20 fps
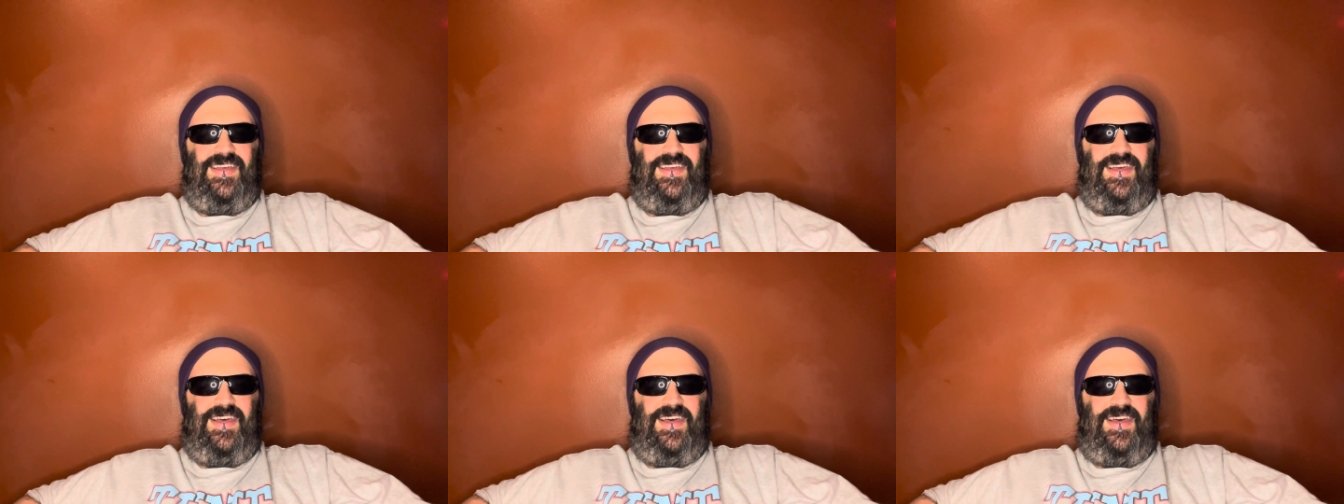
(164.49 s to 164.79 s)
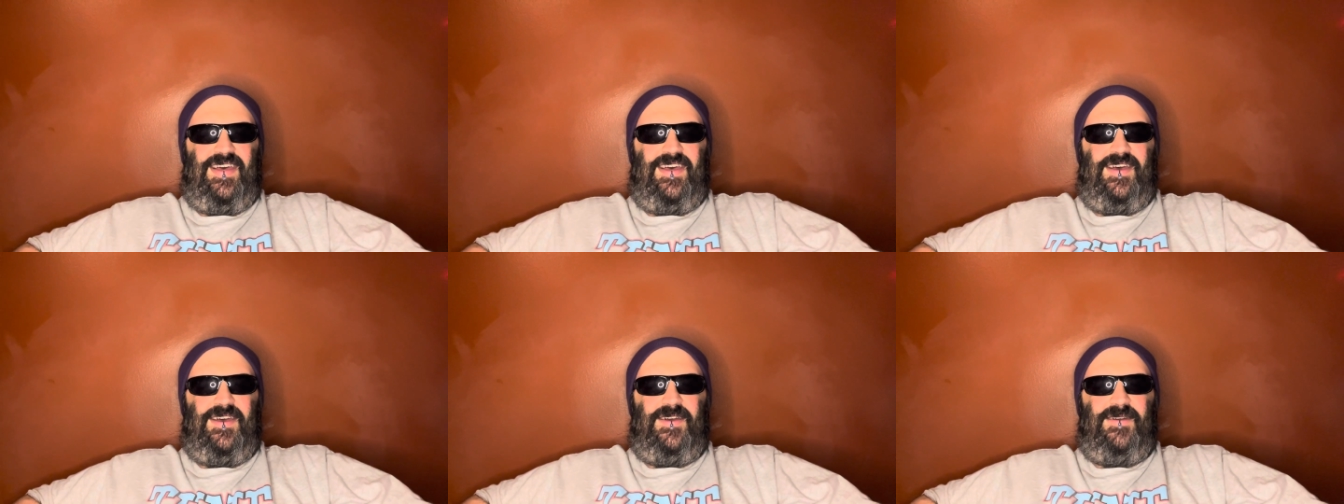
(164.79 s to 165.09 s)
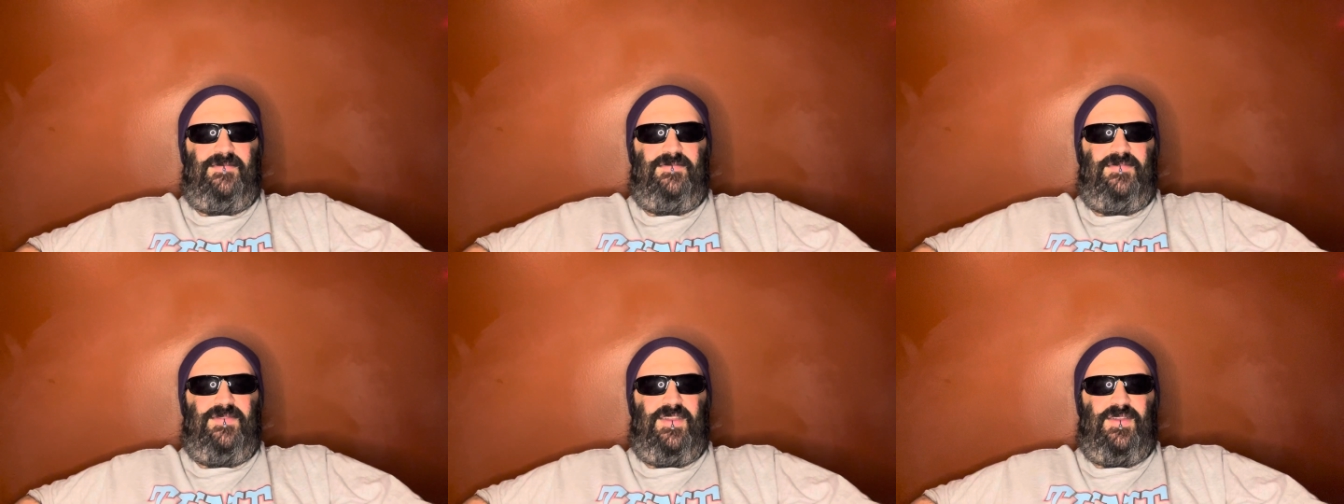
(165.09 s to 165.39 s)

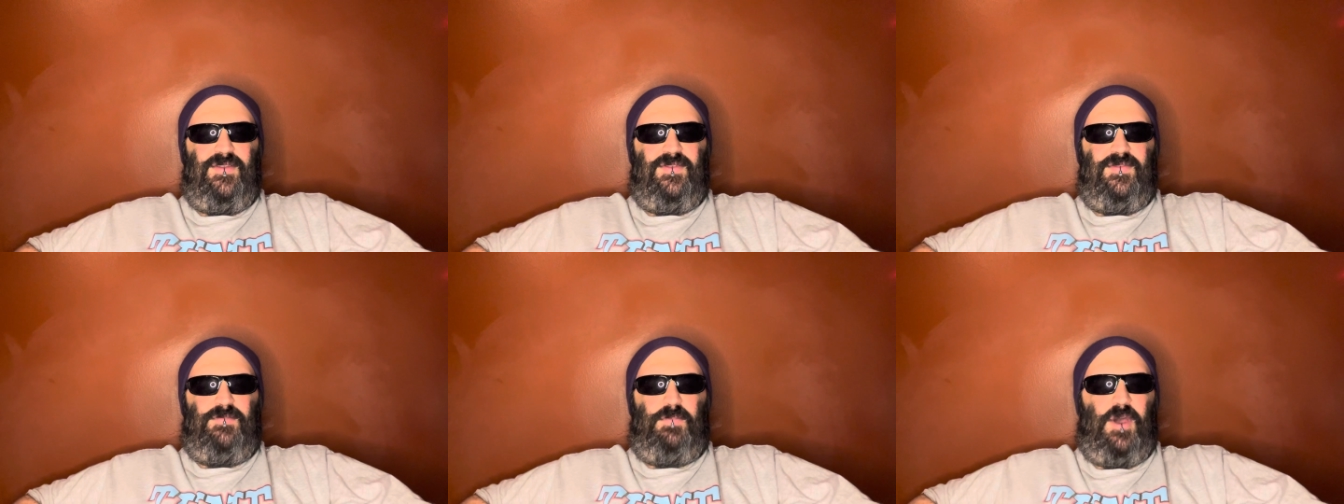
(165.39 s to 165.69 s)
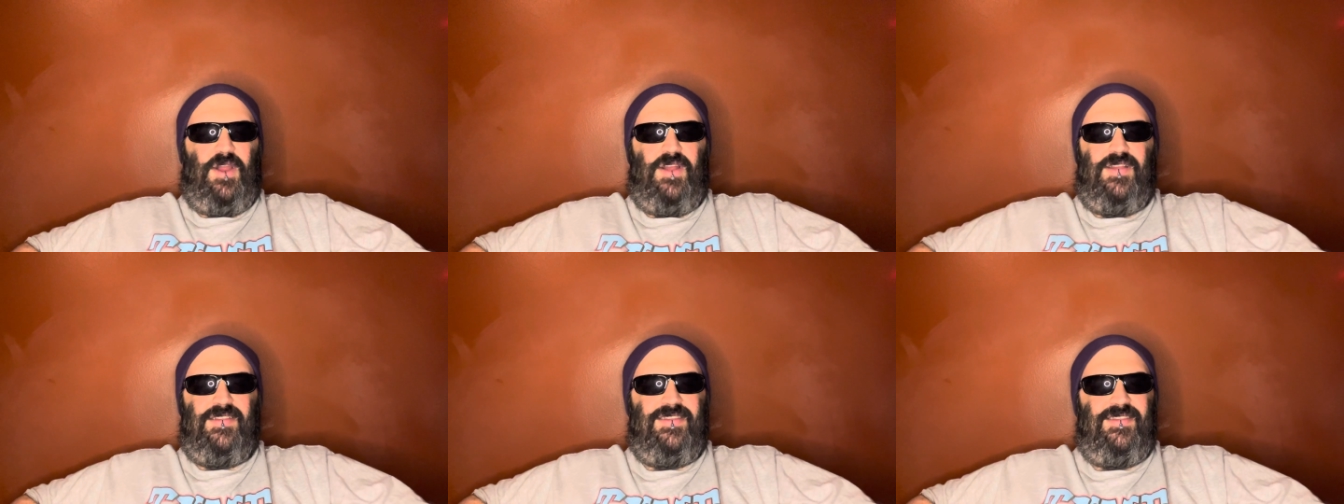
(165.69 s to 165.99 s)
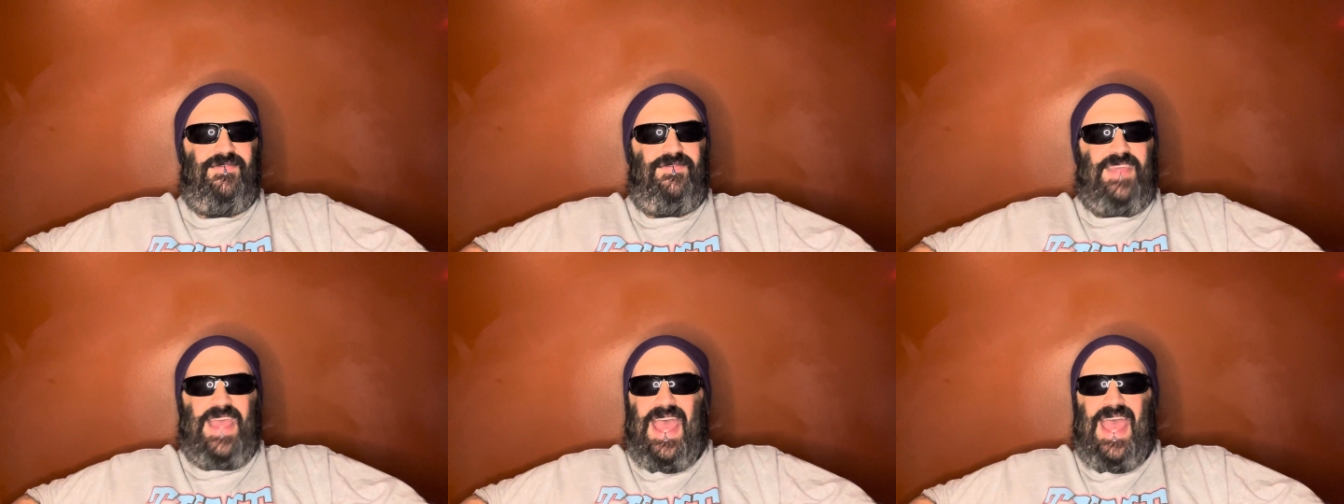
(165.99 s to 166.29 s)
Um, there's parts
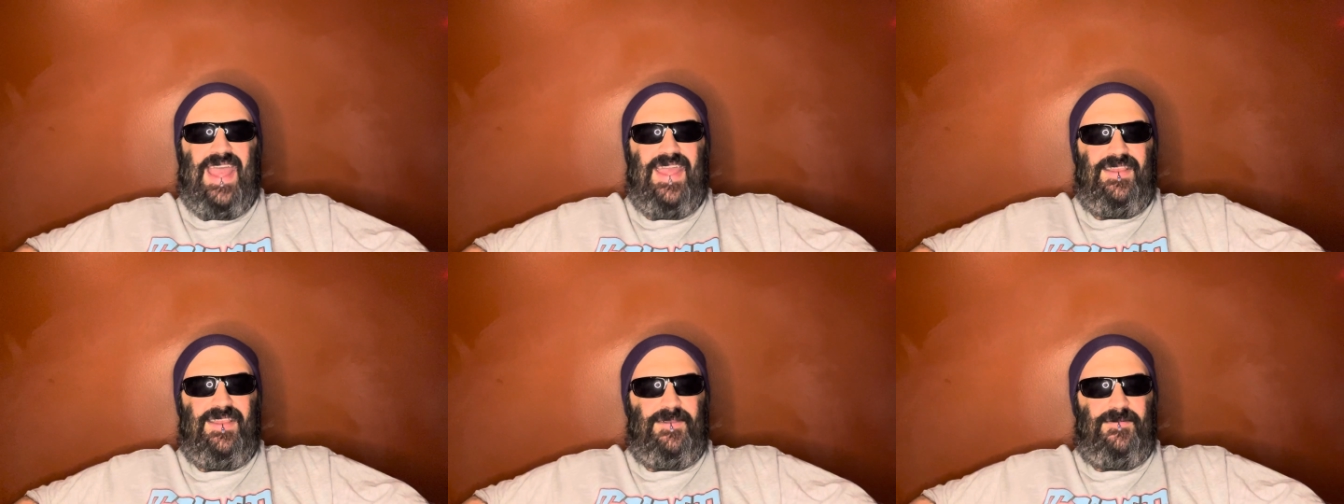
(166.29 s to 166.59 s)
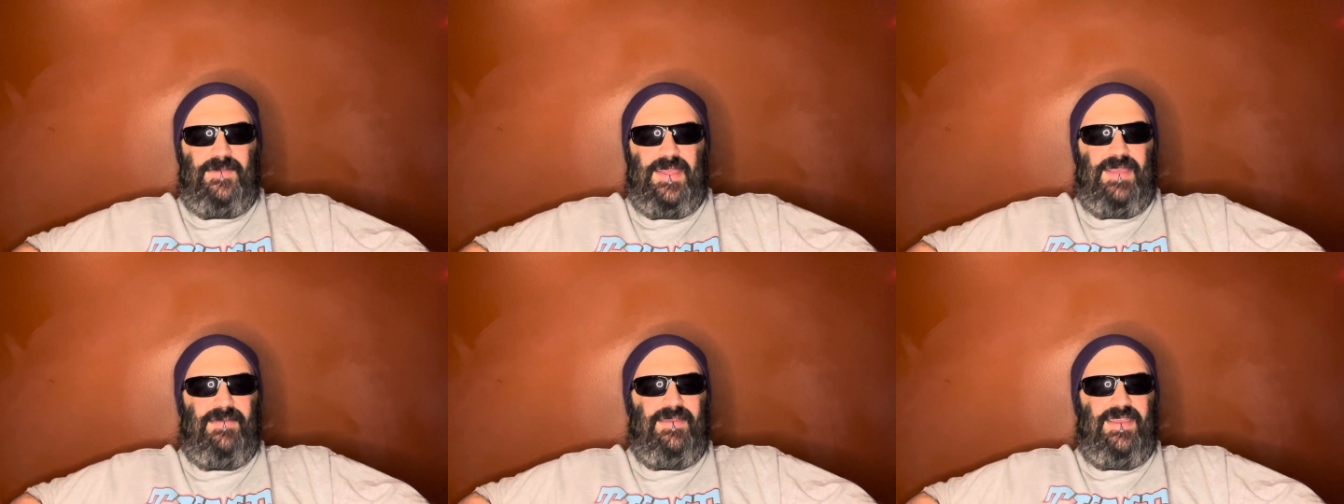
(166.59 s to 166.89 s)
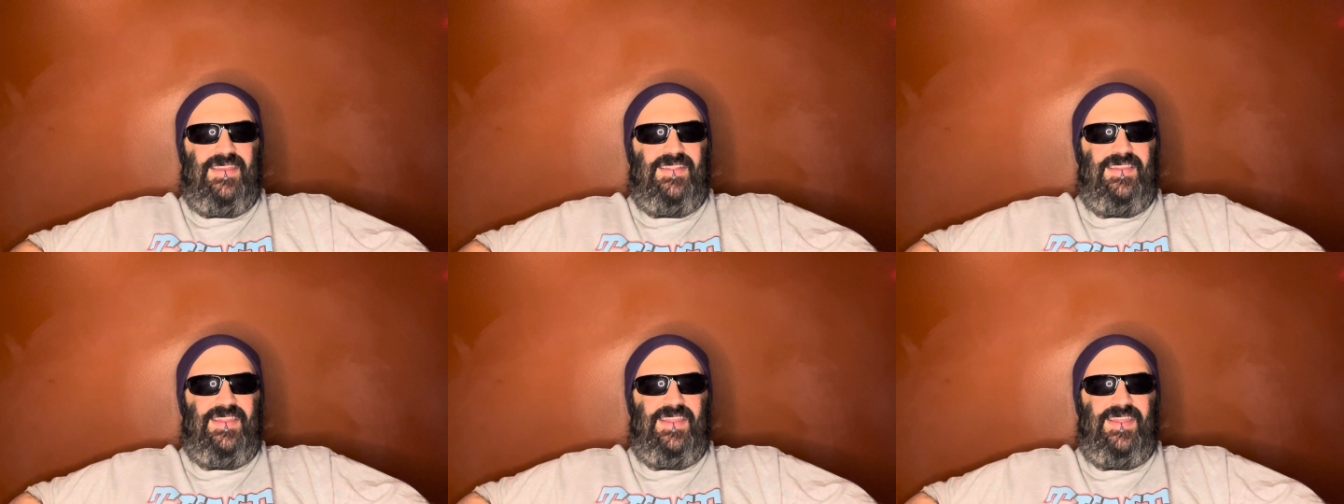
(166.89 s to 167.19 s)
of that
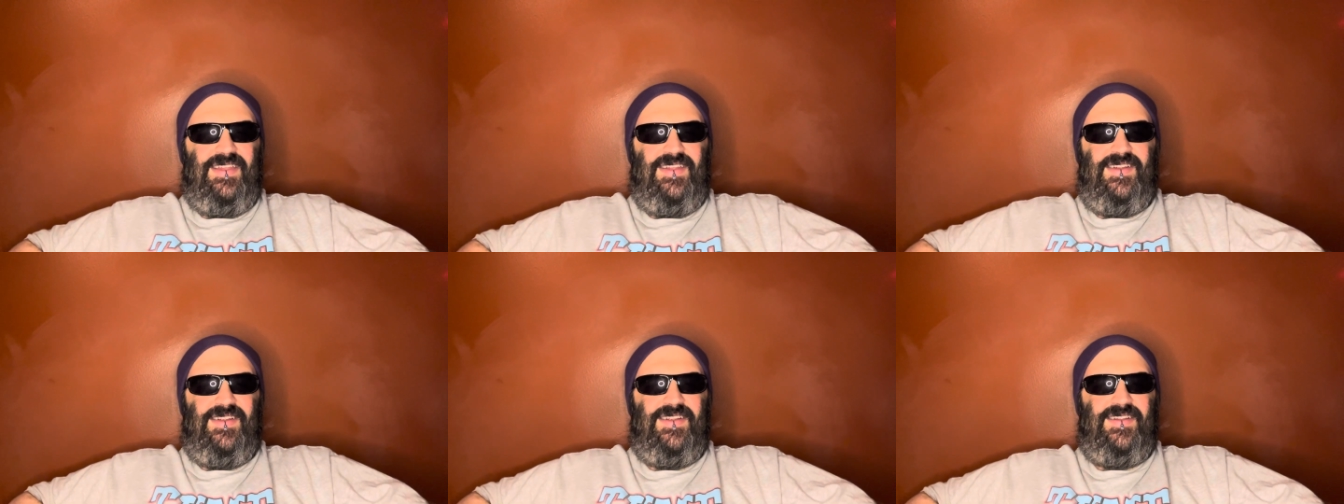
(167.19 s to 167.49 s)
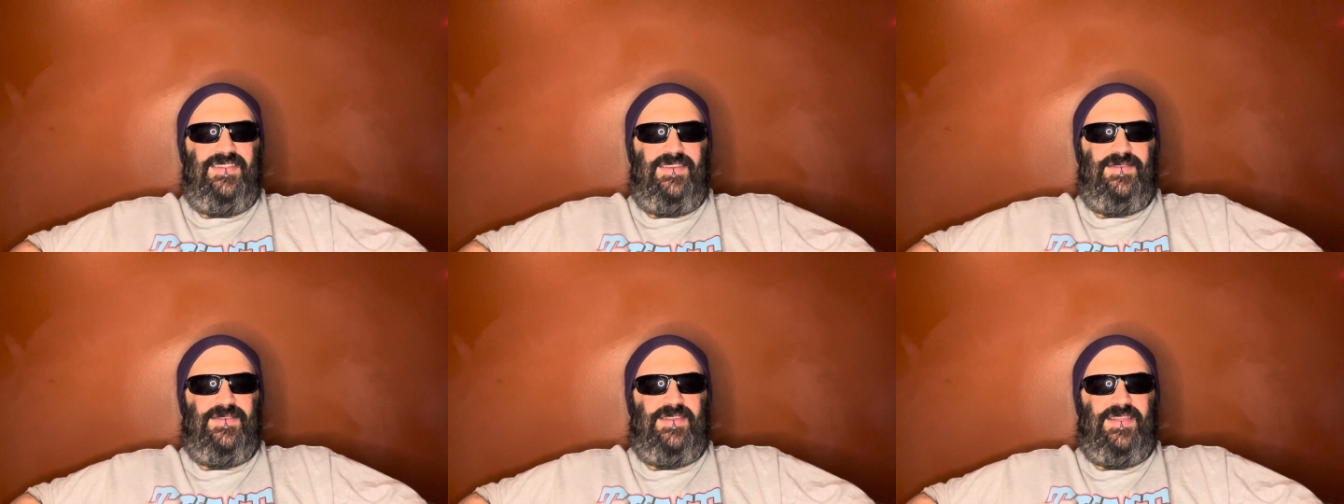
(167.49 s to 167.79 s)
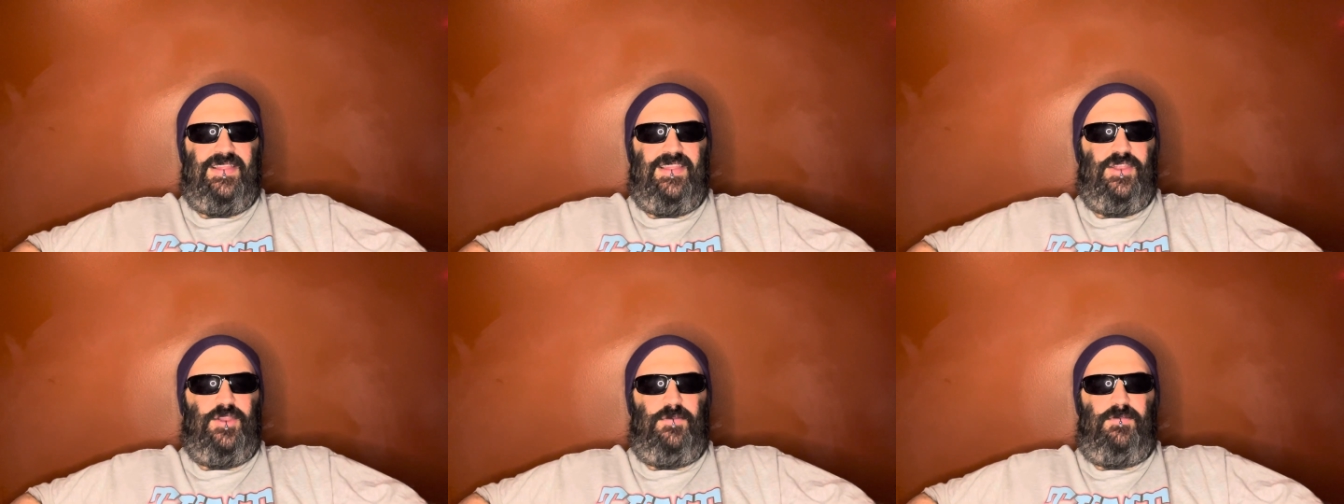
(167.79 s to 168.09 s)
maybe in here. There's a
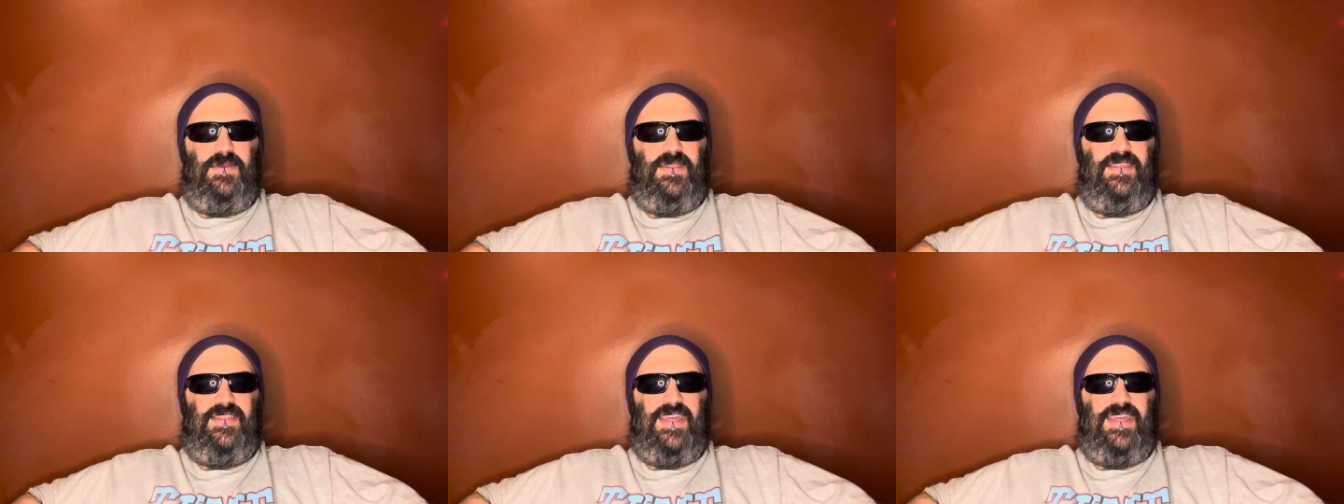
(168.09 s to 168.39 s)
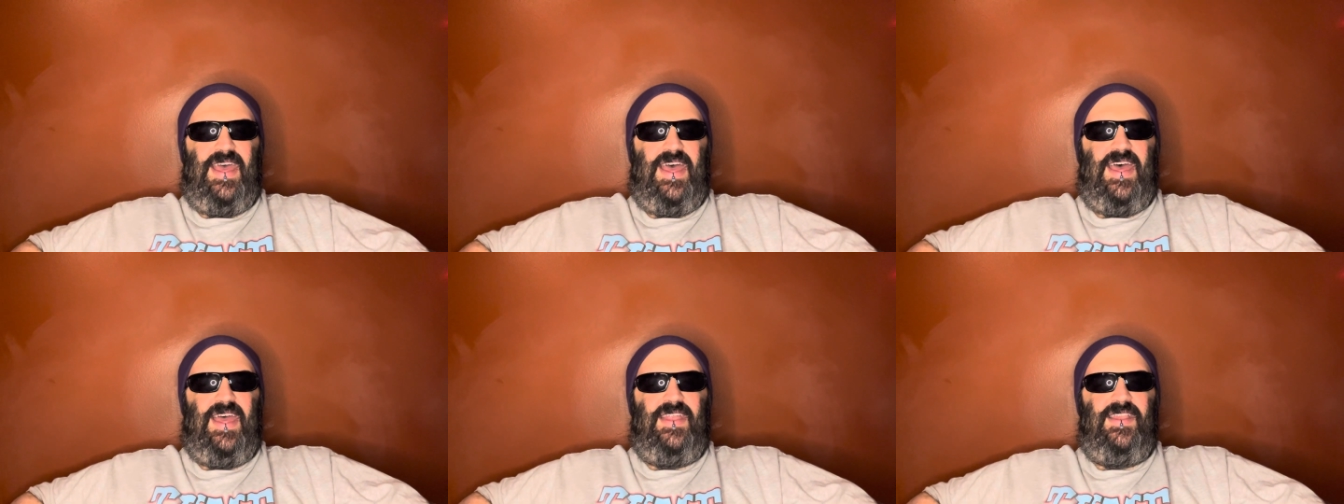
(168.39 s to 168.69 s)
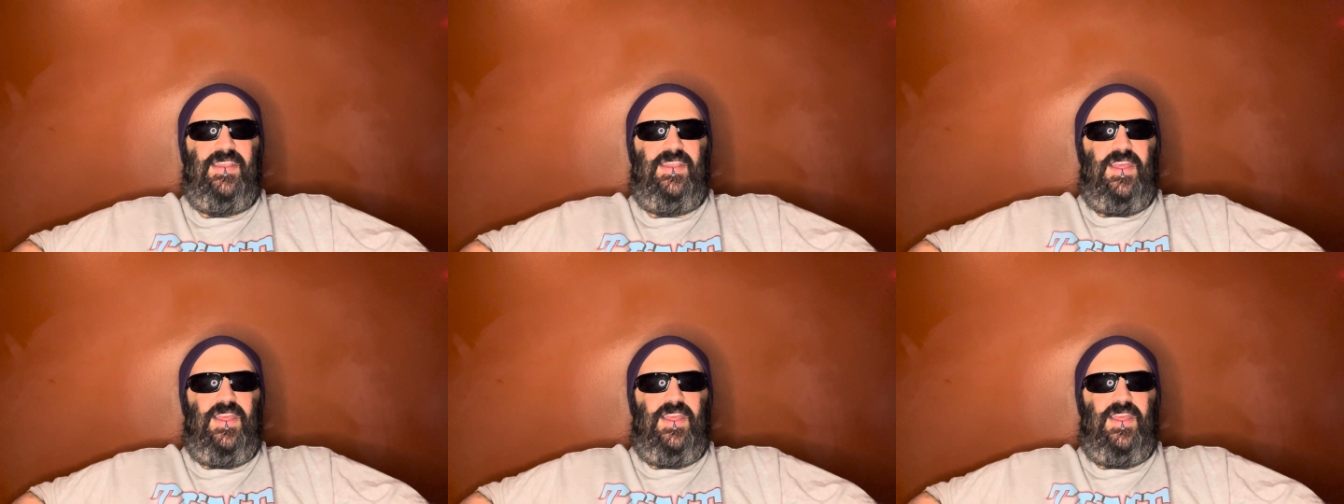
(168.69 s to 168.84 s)
little bit of that